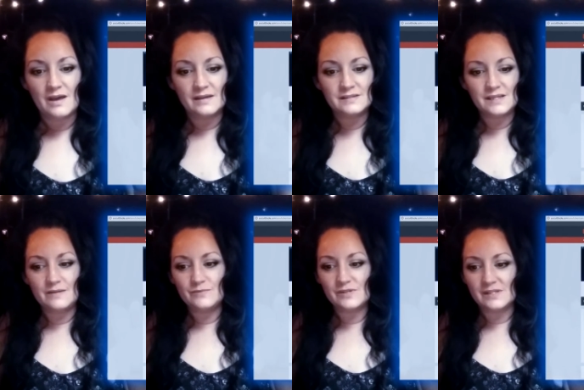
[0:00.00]
It
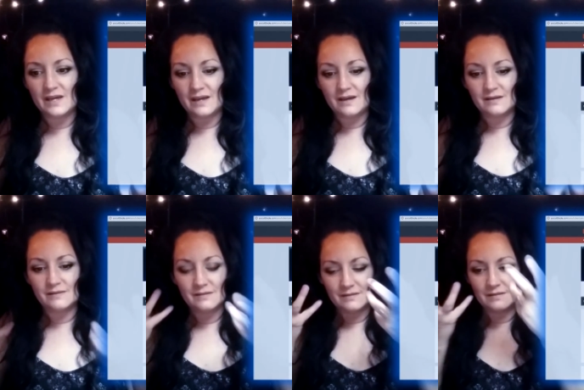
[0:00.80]
seems like
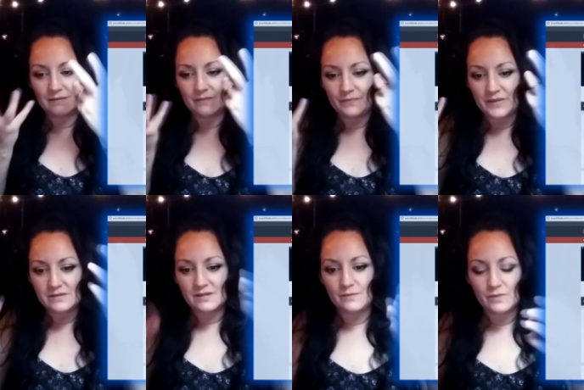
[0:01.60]

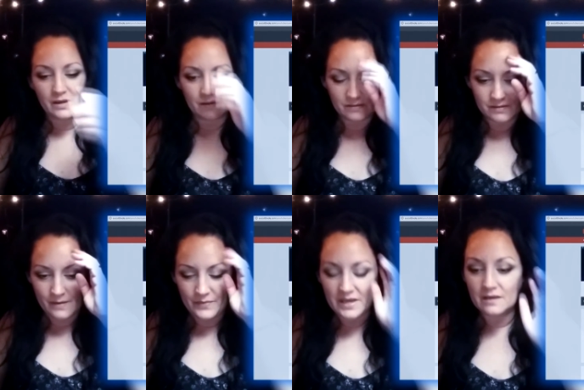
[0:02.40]
it seemed like
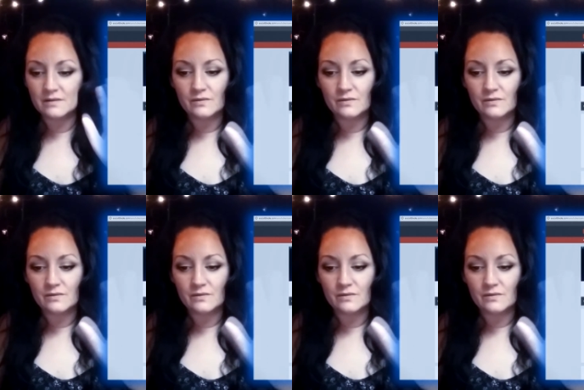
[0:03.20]
something